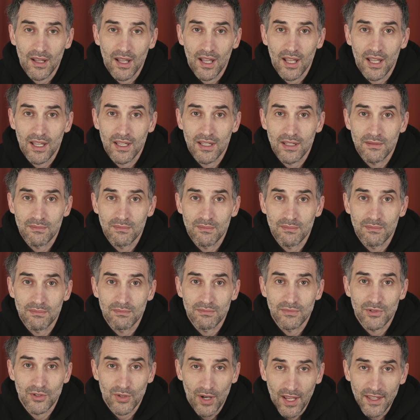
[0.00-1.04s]
I am
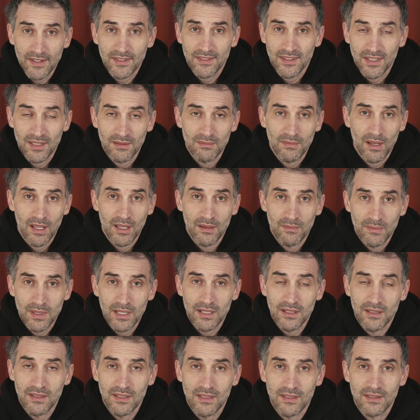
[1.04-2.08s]
trusting my
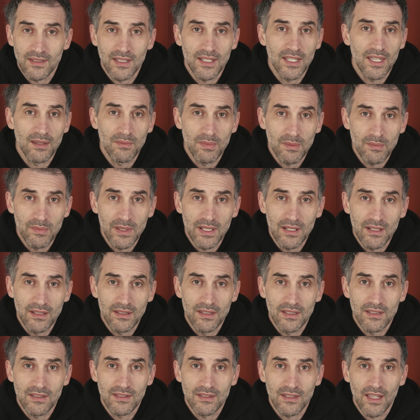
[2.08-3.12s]
abilities and
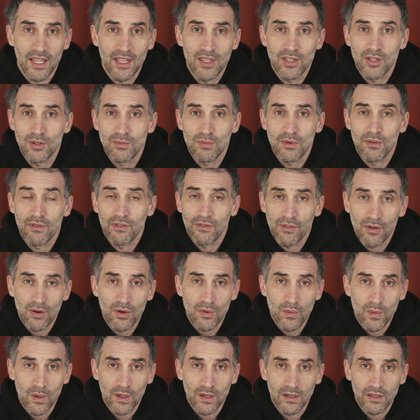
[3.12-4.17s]
capabilities and you move
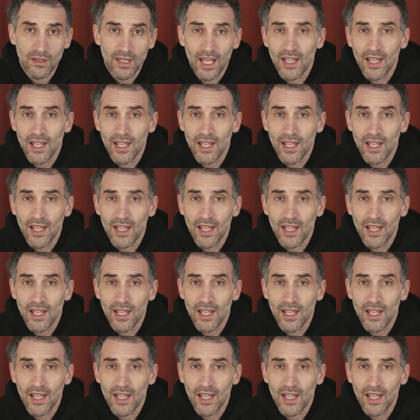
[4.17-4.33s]
forward.